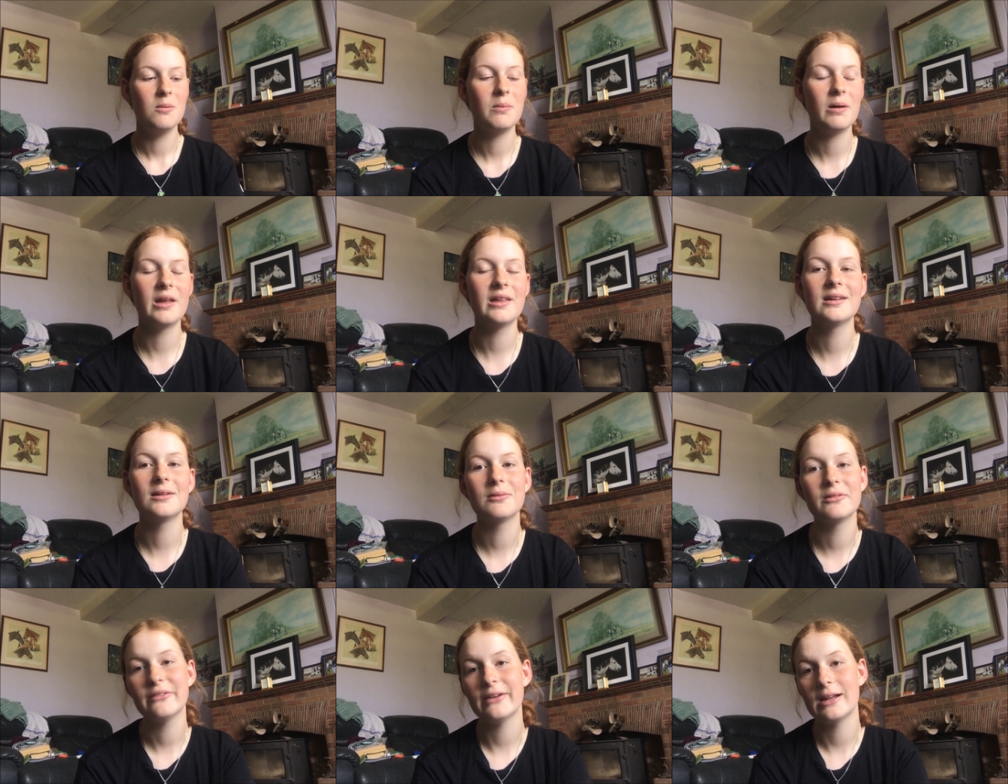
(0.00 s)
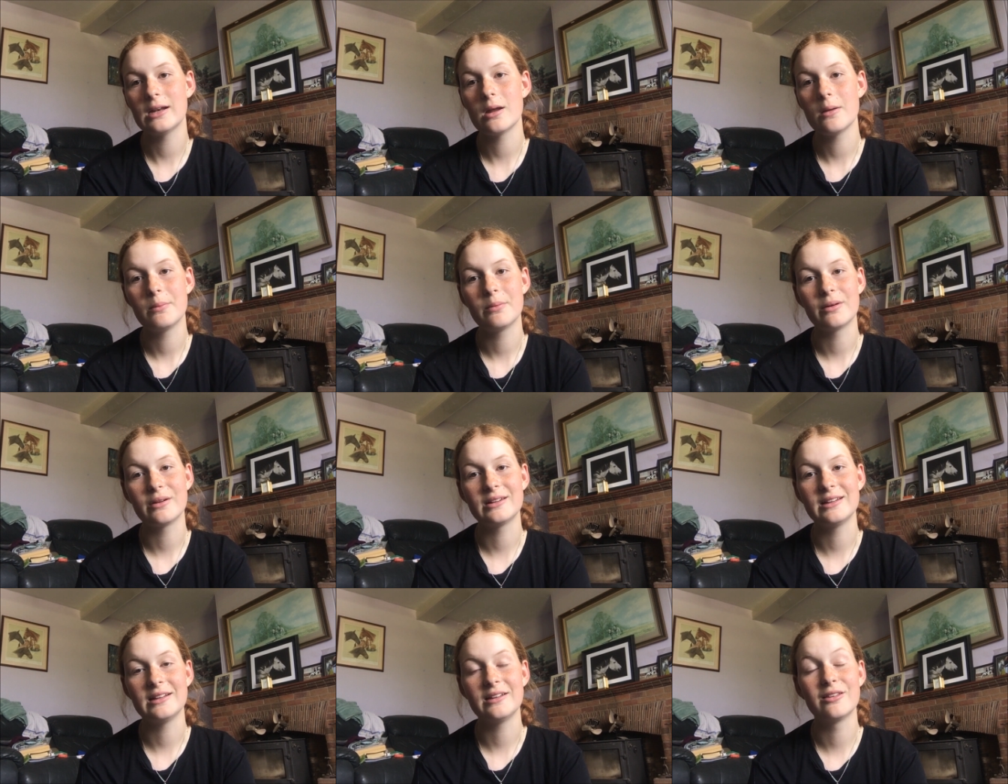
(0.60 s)
But I think we've had a
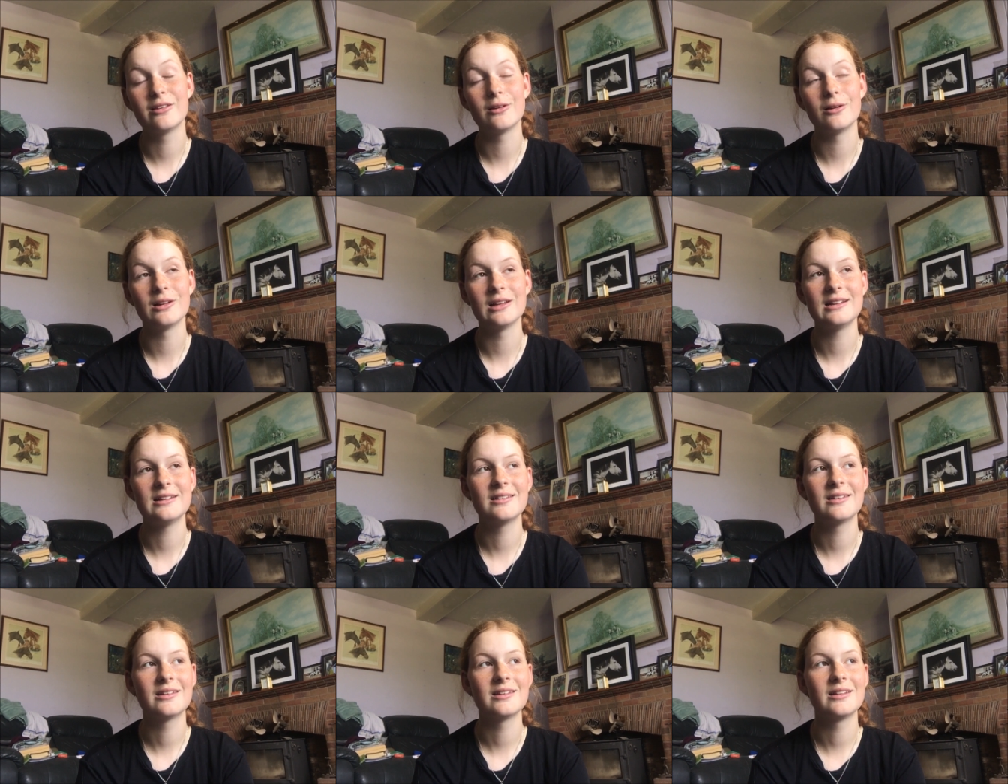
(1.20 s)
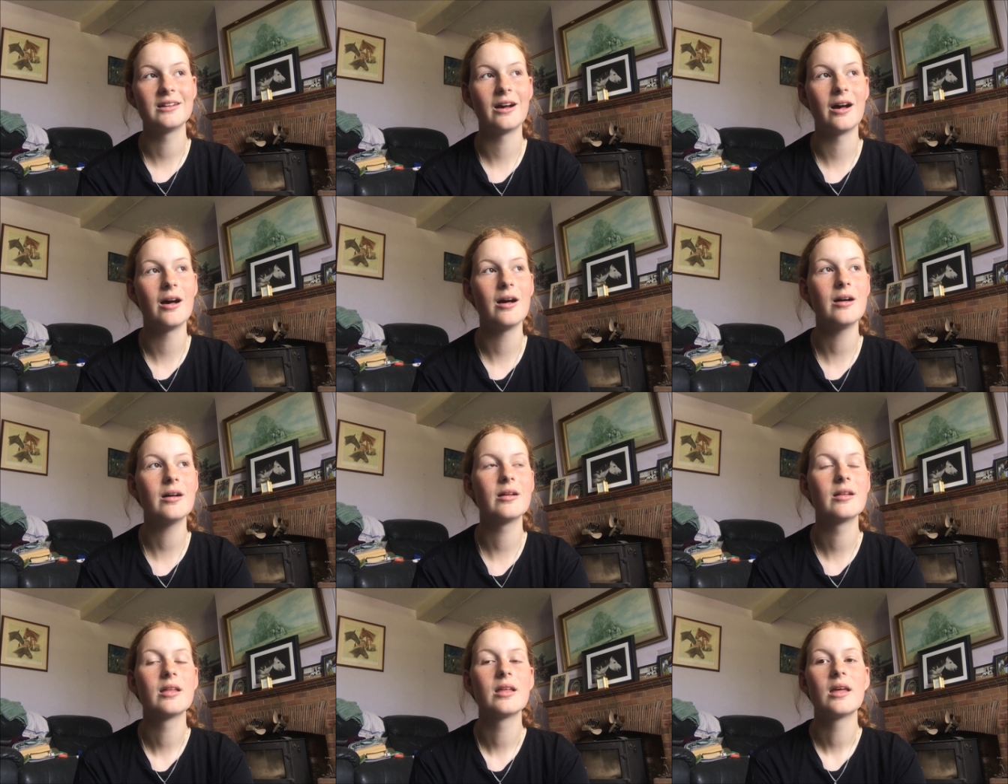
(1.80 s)
pretty solid
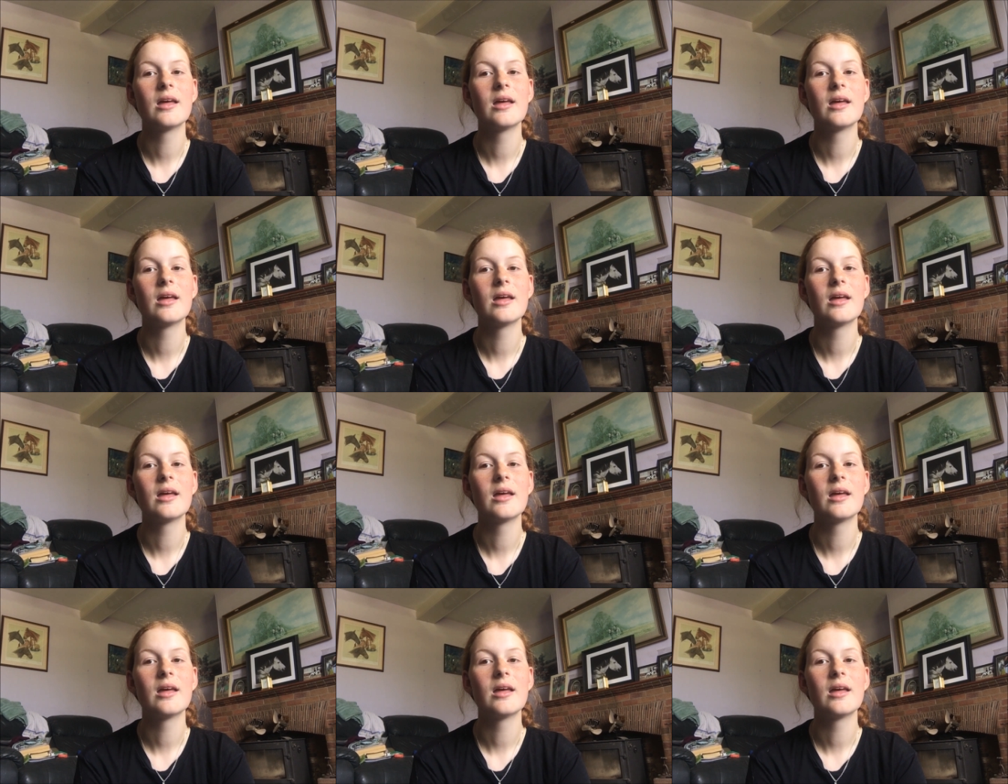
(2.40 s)
start.